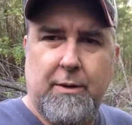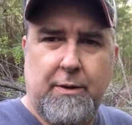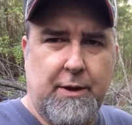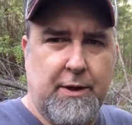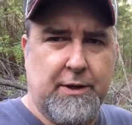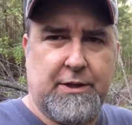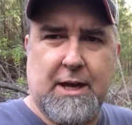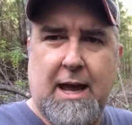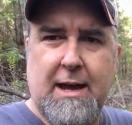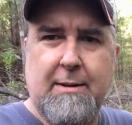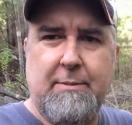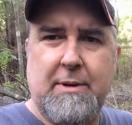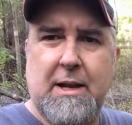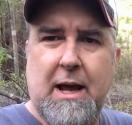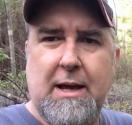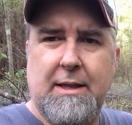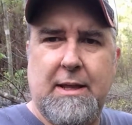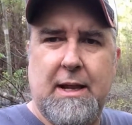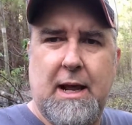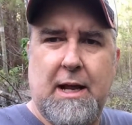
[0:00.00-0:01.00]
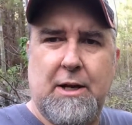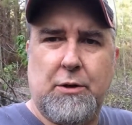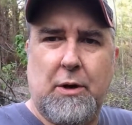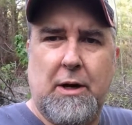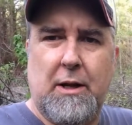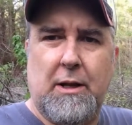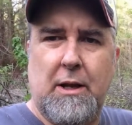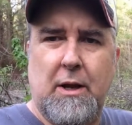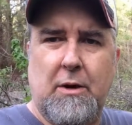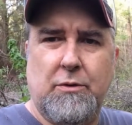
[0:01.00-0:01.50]
The same day that I
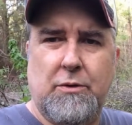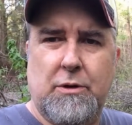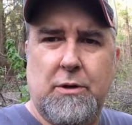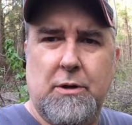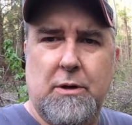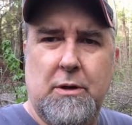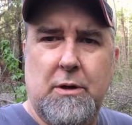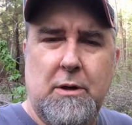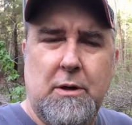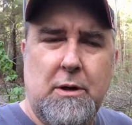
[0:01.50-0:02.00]
treated those